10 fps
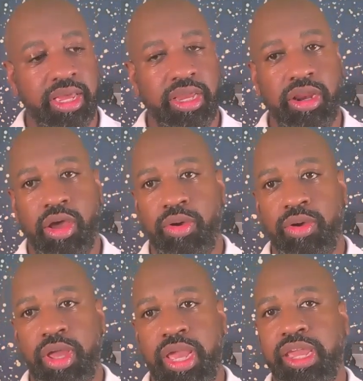you
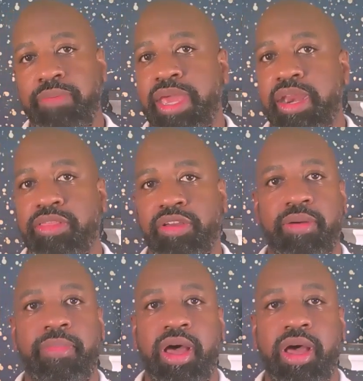know, it could be another
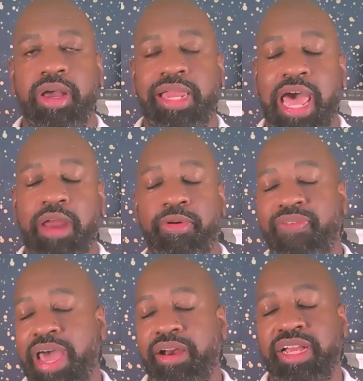cloud
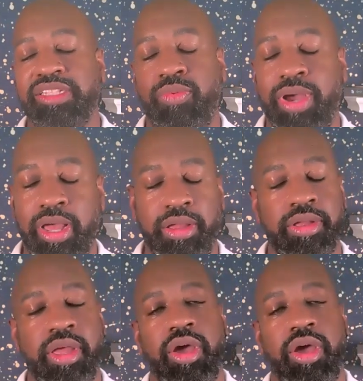provider as well.